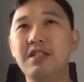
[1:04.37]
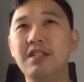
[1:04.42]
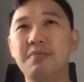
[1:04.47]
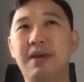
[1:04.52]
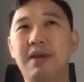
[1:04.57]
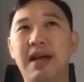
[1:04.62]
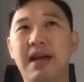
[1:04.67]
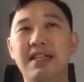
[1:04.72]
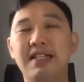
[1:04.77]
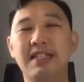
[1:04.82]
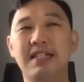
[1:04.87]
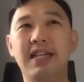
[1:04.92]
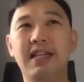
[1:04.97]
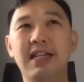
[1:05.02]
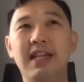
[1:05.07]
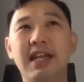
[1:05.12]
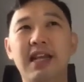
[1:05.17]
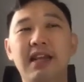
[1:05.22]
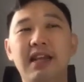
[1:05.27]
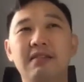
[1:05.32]
by
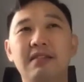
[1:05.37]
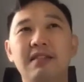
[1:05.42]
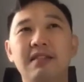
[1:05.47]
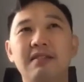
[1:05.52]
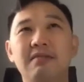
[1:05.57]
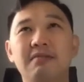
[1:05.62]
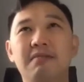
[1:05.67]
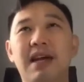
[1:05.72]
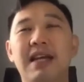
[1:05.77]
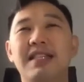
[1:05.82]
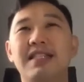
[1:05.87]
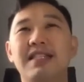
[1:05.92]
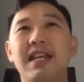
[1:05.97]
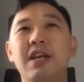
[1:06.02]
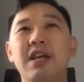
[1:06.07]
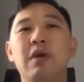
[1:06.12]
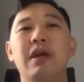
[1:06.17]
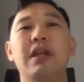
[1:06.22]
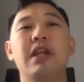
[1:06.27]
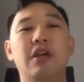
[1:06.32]

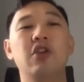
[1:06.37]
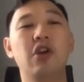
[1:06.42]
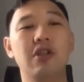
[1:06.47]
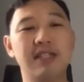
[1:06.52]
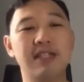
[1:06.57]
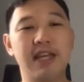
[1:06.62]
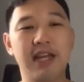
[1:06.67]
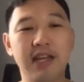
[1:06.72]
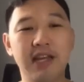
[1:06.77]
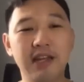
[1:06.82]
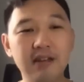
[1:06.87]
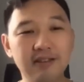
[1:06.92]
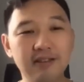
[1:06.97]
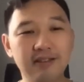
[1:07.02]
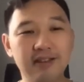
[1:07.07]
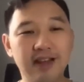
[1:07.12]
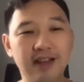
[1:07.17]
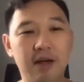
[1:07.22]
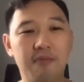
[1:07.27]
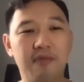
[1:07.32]
saying what you're not saying
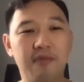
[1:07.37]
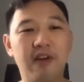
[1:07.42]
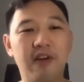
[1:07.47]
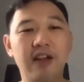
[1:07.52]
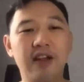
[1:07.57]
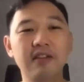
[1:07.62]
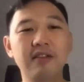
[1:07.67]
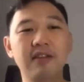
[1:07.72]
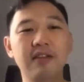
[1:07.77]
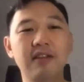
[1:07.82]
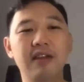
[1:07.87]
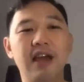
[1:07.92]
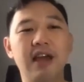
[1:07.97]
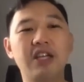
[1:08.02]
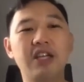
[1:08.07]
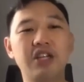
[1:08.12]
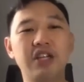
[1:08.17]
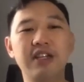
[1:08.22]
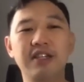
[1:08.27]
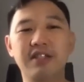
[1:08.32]
up front
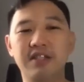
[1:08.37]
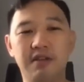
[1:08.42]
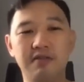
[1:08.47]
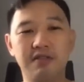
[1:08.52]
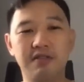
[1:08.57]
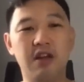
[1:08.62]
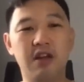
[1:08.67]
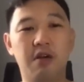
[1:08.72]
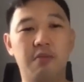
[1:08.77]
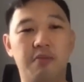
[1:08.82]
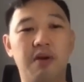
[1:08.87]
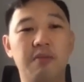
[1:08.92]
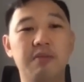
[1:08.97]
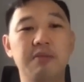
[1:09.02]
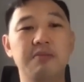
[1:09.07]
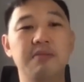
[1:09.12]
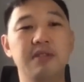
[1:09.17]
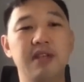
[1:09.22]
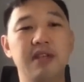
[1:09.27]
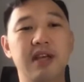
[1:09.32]
actually solves a lot of
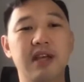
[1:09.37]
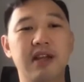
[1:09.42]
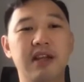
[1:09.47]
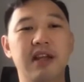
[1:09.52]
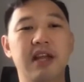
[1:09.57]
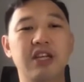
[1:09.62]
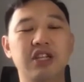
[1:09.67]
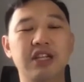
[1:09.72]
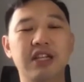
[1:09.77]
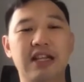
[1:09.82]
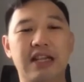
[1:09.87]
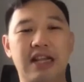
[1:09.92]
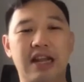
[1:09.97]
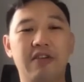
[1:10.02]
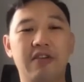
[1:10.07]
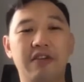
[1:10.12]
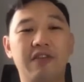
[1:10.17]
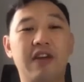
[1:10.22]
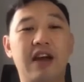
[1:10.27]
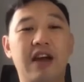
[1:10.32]
problems, and it actually
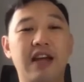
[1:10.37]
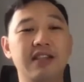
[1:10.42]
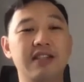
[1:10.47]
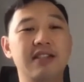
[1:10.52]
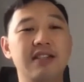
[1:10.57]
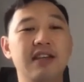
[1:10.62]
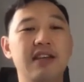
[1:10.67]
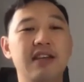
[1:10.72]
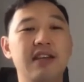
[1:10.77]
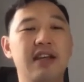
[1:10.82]
clarifies